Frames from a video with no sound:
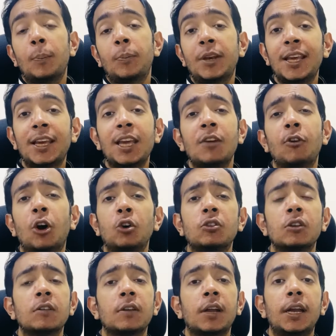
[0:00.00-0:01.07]
taking
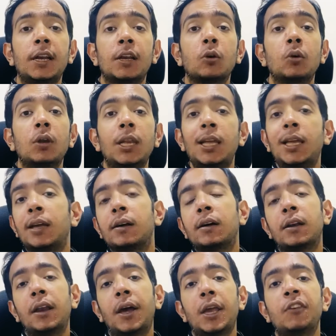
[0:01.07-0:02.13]
vouchers, right? Only
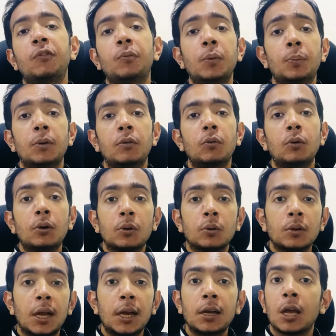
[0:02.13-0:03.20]
naive people would do
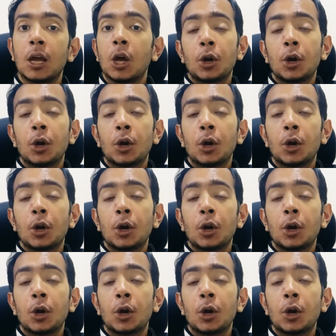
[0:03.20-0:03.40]
that.